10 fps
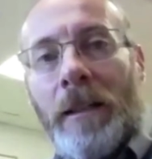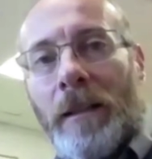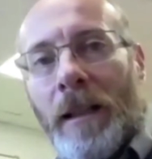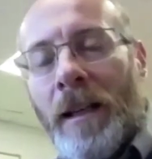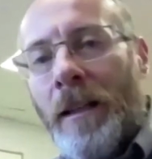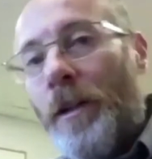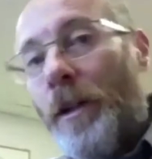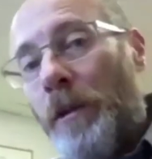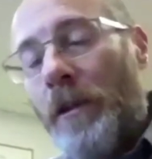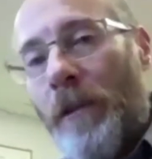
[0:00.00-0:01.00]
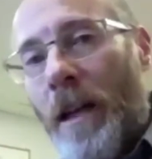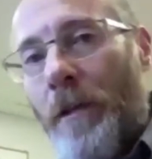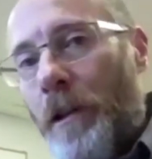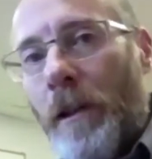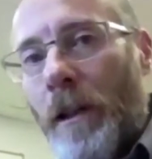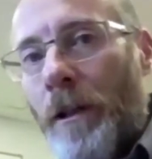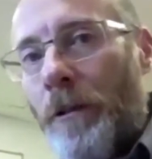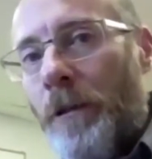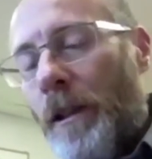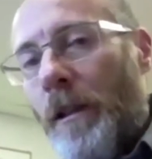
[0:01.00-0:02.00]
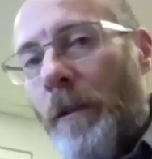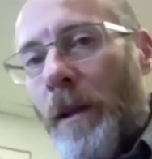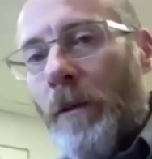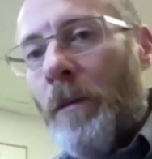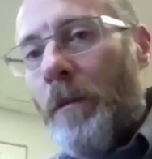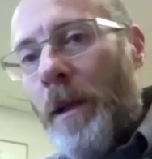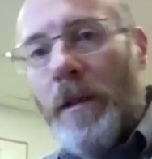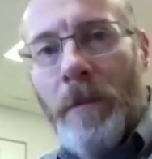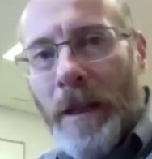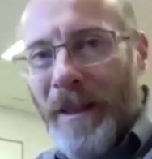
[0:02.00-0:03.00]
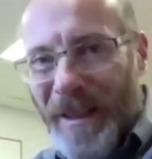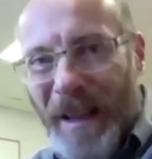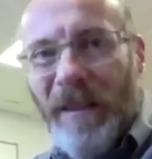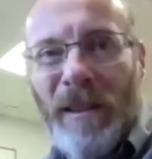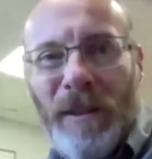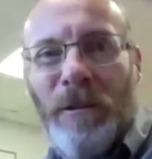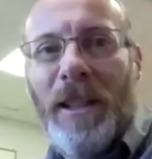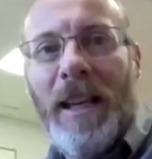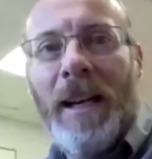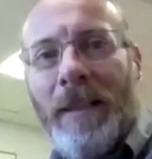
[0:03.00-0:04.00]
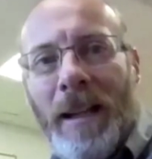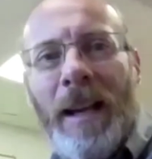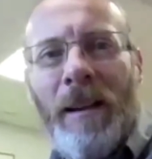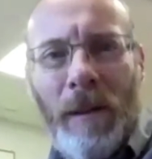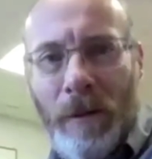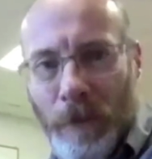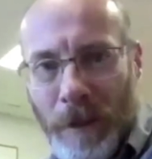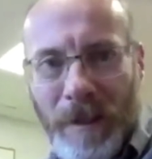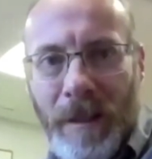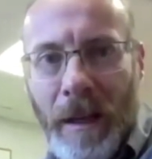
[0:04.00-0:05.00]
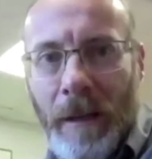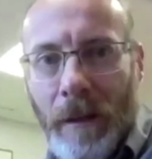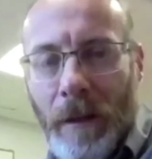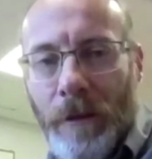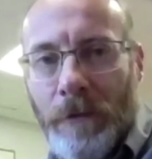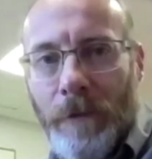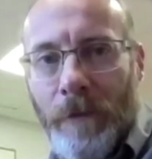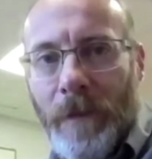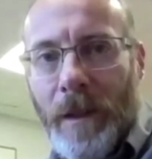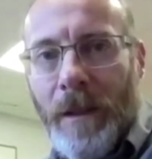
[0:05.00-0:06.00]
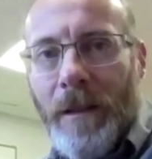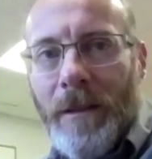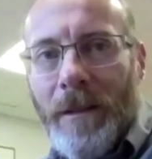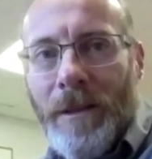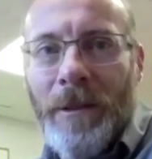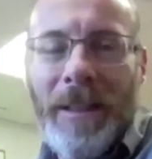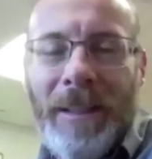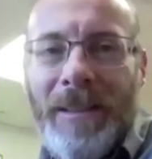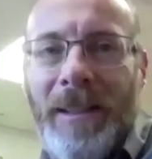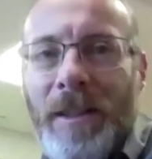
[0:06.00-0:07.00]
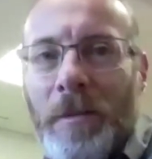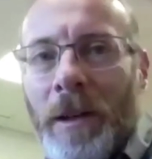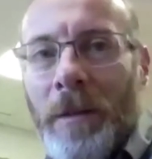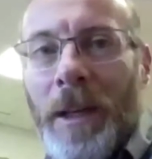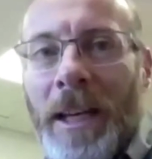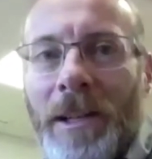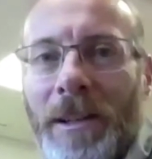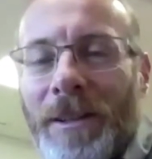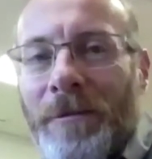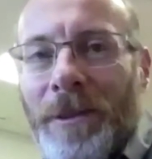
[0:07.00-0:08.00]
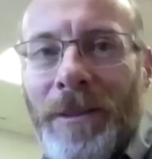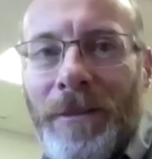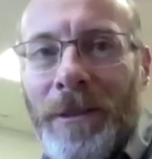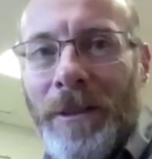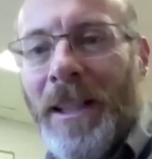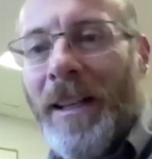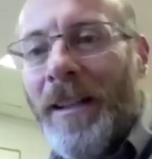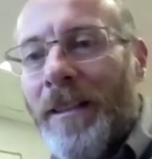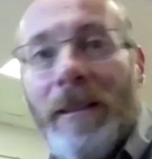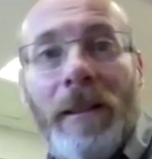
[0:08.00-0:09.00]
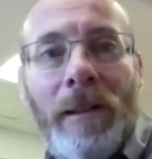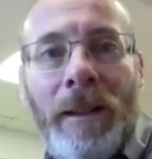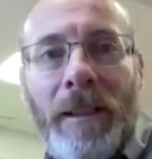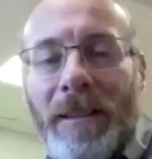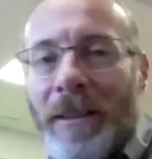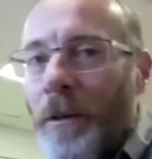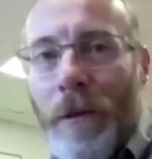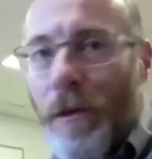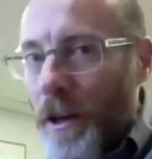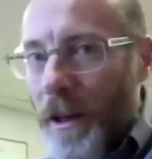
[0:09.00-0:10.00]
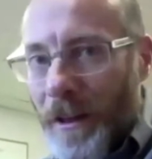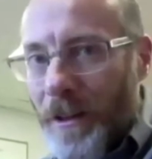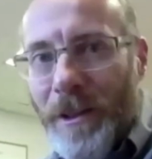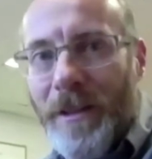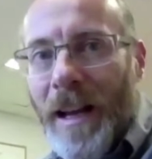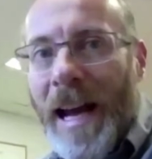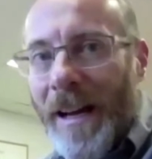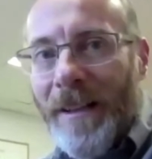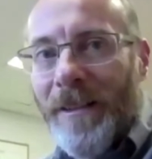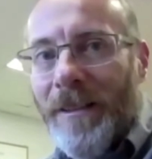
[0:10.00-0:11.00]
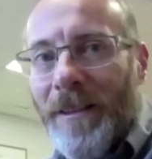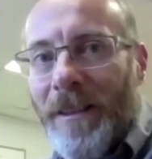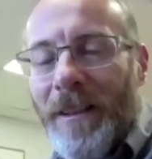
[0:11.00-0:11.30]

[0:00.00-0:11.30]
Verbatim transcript: on it and either prevent the low or minimize how low we get and how long we stay low. So I, I, teach my patients when you when you get an alert, don't think, just act.